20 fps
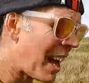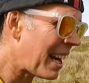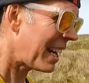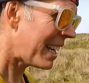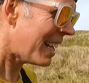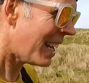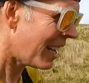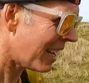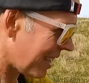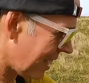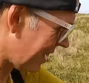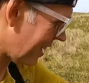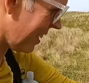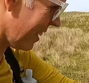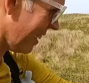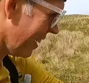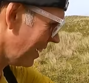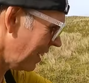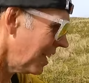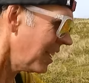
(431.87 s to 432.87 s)
of running,
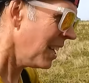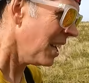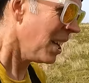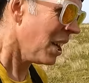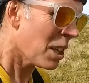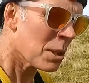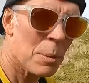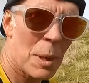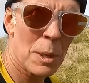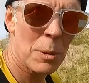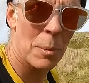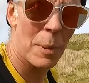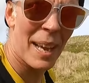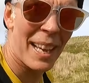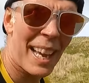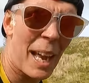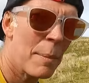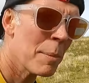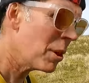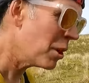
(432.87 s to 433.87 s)
I suppose we
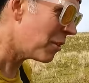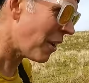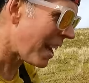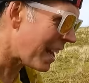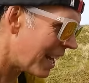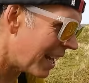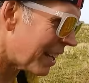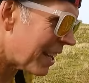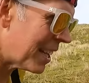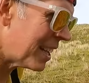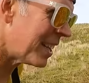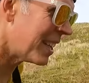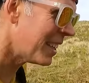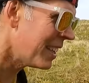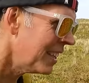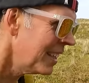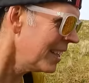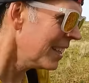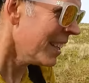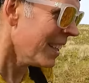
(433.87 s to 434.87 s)
better get moving.
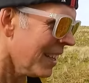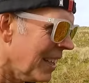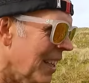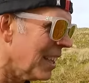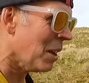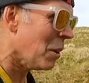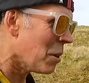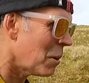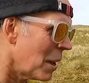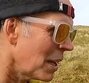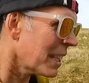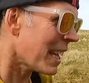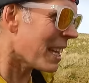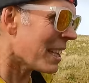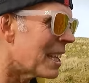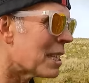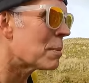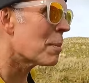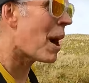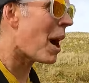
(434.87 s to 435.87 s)
We won't
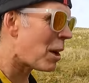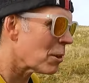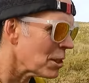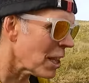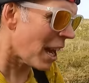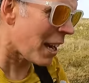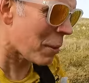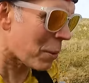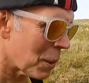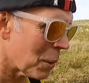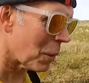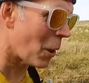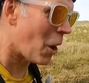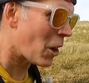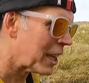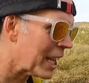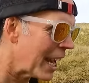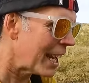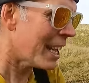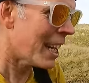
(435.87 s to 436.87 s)
get these miles done if we're
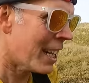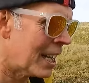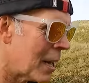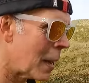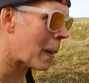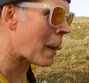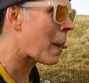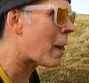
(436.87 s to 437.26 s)
walking.